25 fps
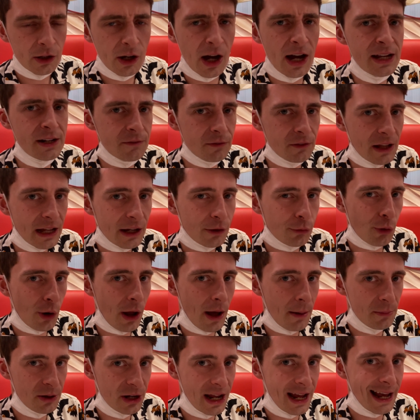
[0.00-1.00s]
Kind of like
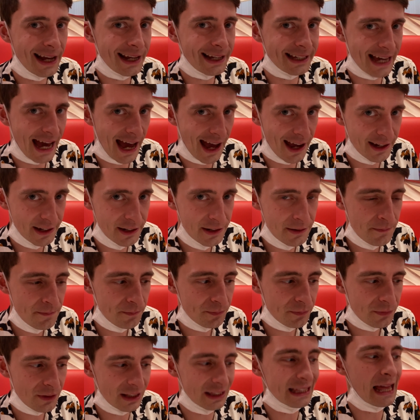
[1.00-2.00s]
ramen again,
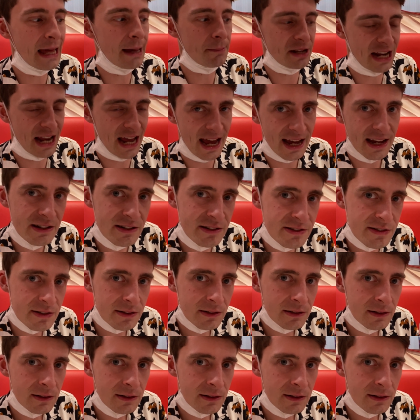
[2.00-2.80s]
lemonade,